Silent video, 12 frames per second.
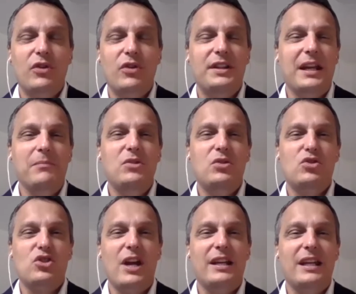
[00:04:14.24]
them to
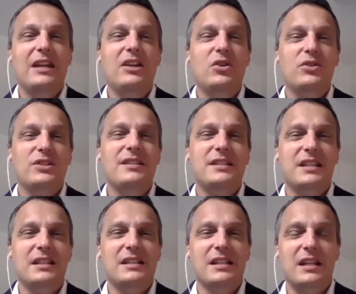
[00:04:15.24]
check
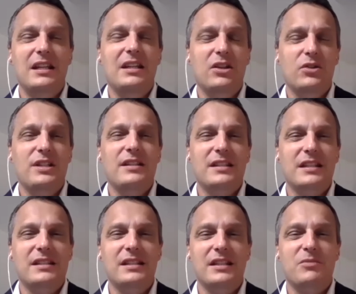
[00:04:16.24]

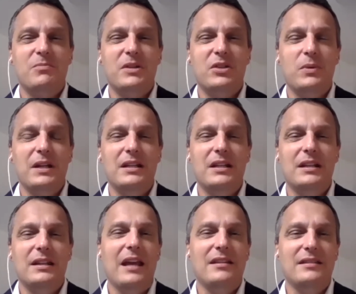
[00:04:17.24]
inconsistencies between
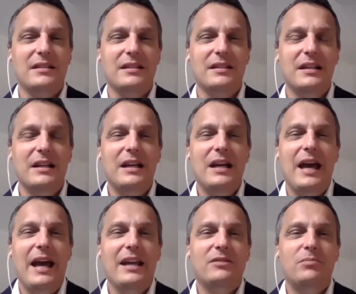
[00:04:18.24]
data
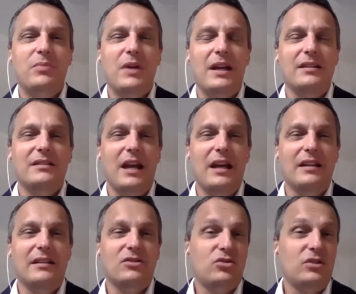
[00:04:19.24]
and
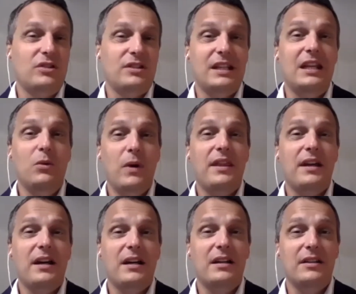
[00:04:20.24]
see
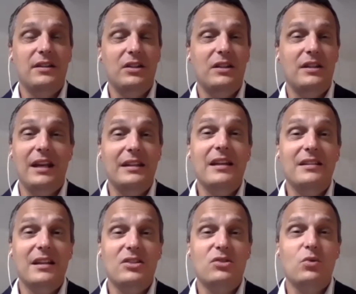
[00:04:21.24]
whether their data
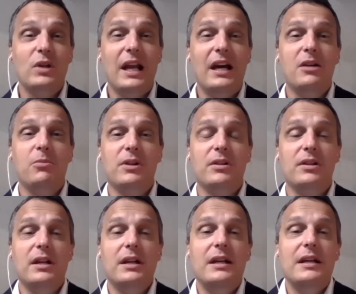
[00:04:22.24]
is reliable.
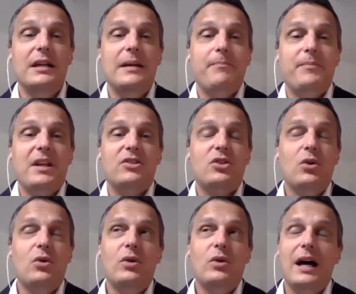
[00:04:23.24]

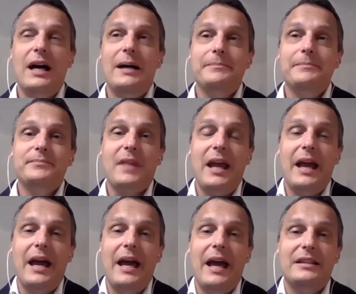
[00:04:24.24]
So
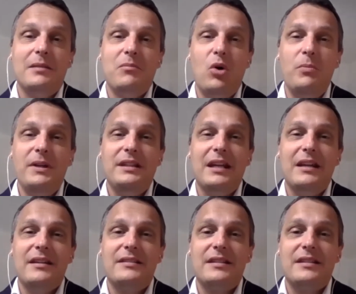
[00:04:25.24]
at the moment
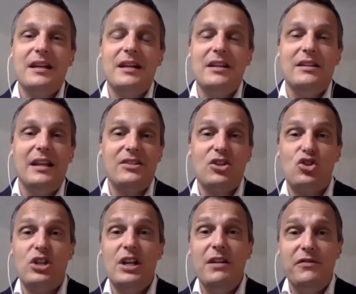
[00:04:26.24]
there's a
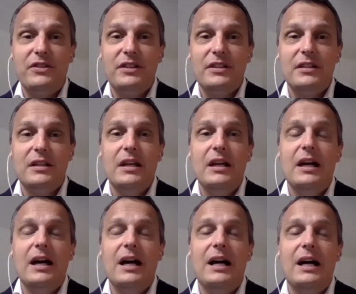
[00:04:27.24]
shift.
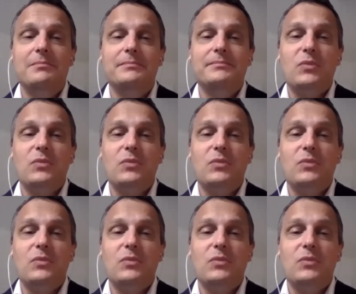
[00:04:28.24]
The